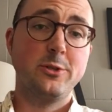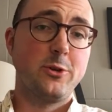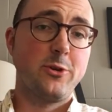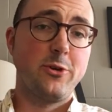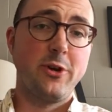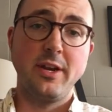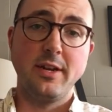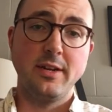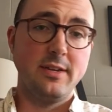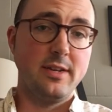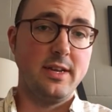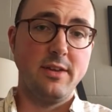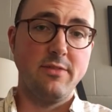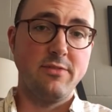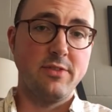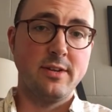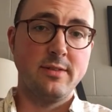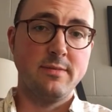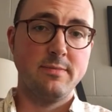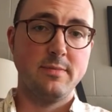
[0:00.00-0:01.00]
Looks great
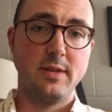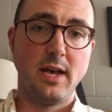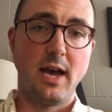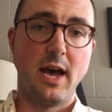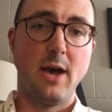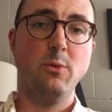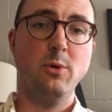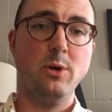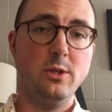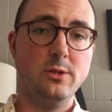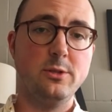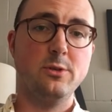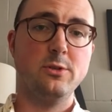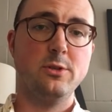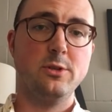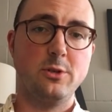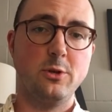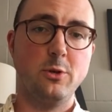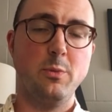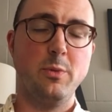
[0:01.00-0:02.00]
even. I
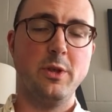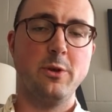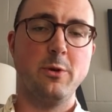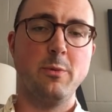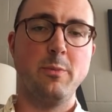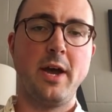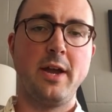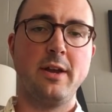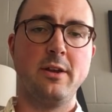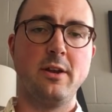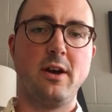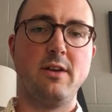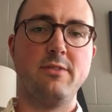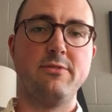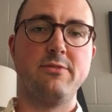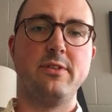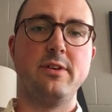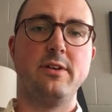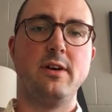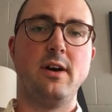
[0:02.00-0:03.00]
will do the tubular
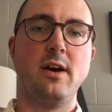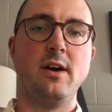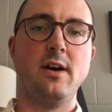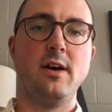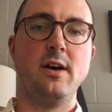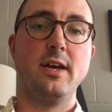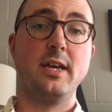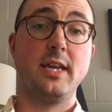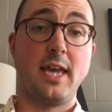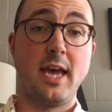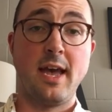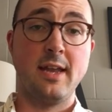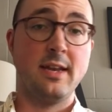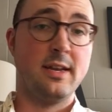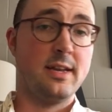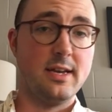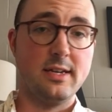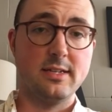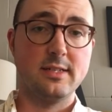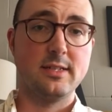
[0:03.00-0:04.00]
bind off
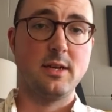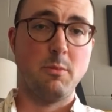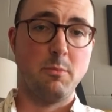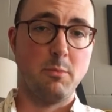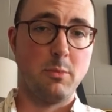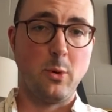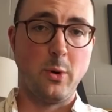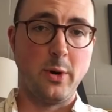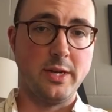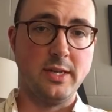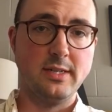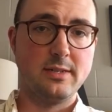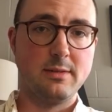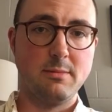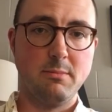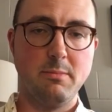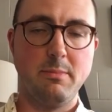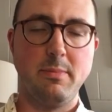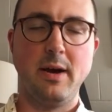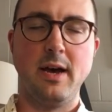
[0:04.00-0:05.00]
again at some
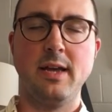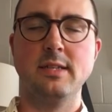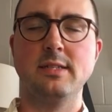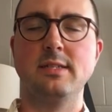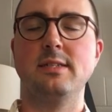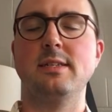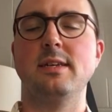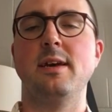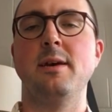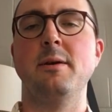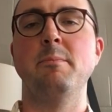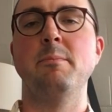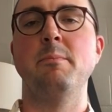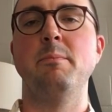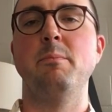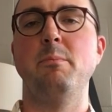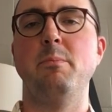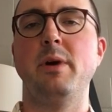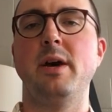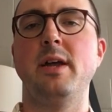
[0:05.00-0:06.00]
point, but
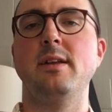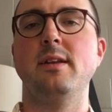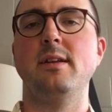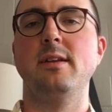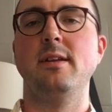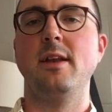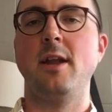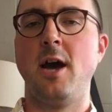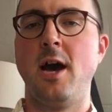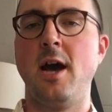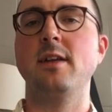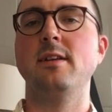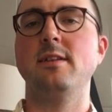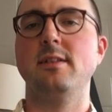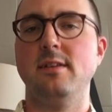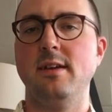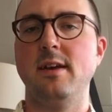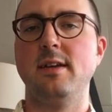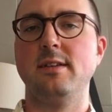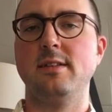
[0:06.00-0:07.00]

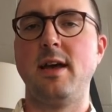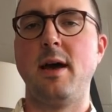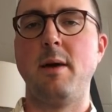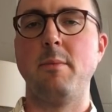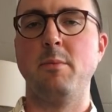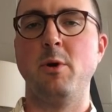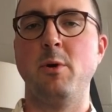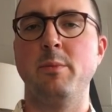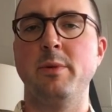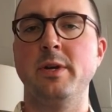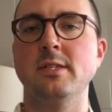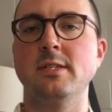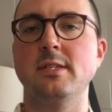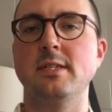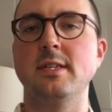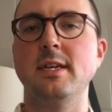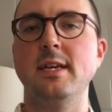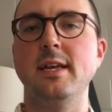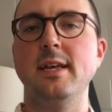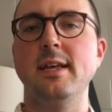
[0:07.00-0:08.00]
not at that
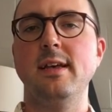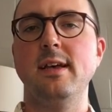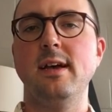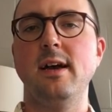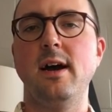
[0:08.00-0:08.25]
moment.